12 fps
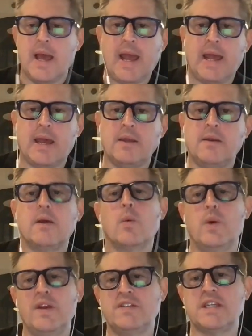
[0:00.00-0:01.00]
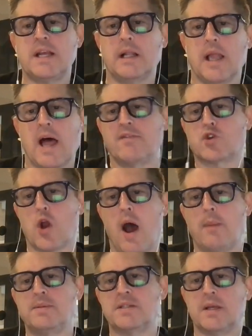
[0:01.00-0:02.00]
And we've seen a lot of
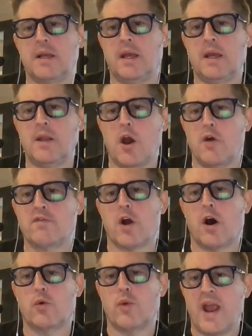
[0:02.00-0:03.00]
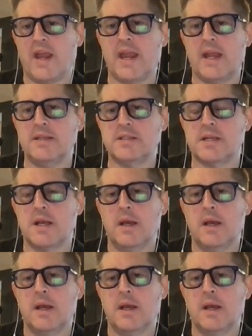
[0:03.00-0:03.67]
drops in overall rankings.